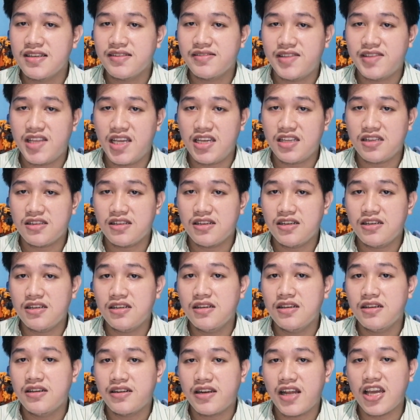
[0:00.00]
data,
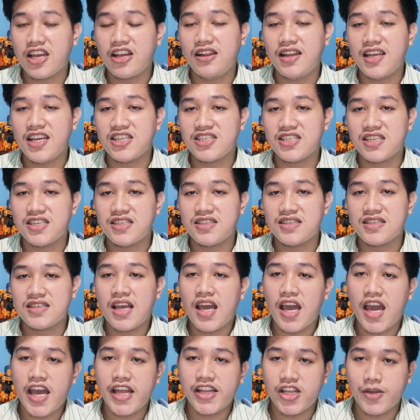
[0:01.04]
regulations,
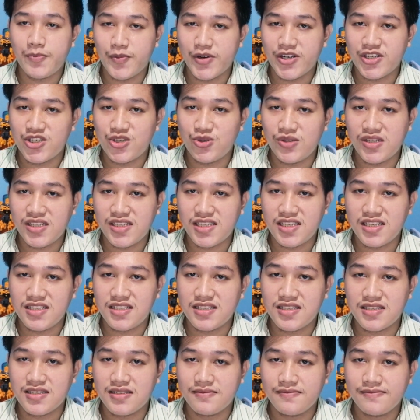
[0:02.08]
and
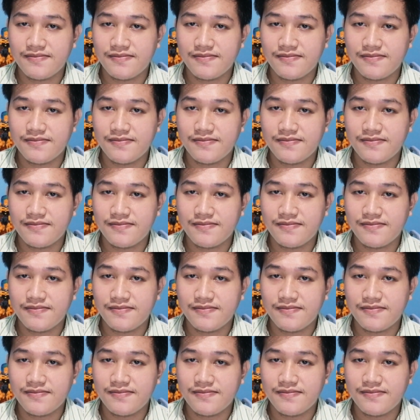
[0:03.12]
opportunities.